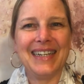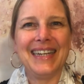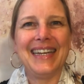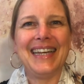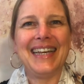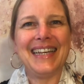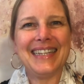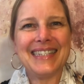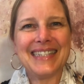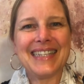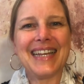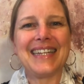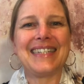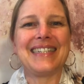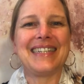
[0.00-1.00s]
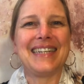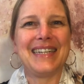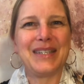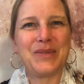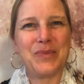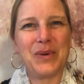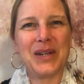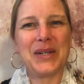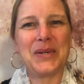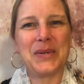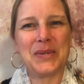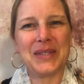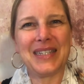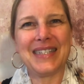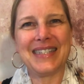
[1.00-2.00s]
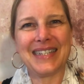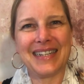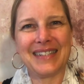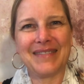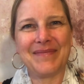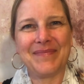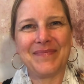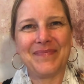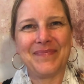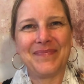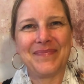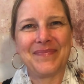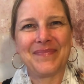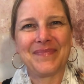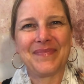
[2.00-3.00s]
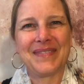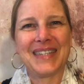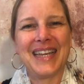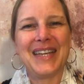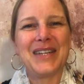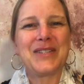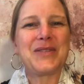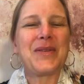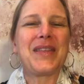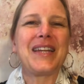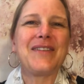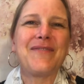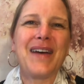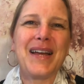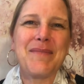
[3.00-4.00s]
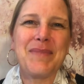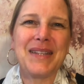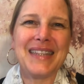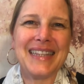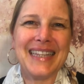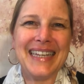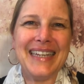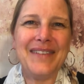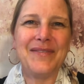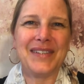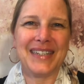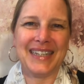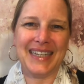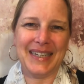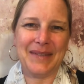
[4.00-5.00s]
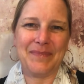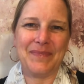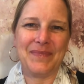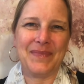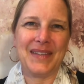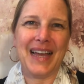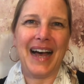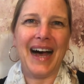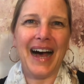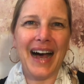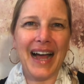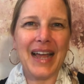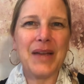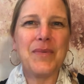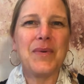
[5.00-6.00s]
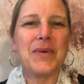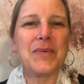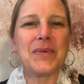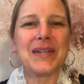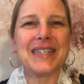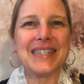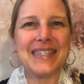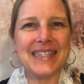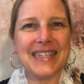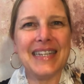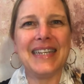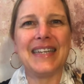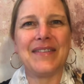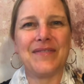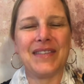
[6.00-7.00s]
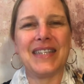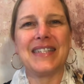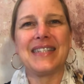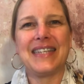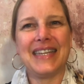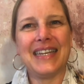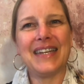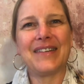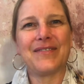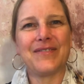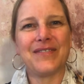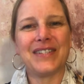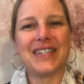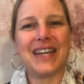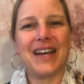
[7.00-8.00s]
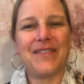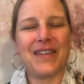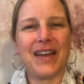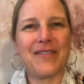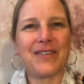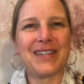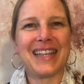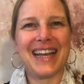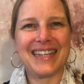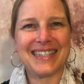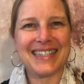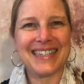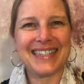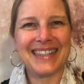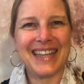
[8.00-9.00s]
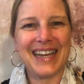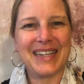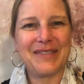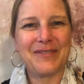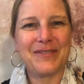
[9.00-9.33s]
He sent His one and only Son, so that if I believe in Him, I will receive this gift of everlasting life.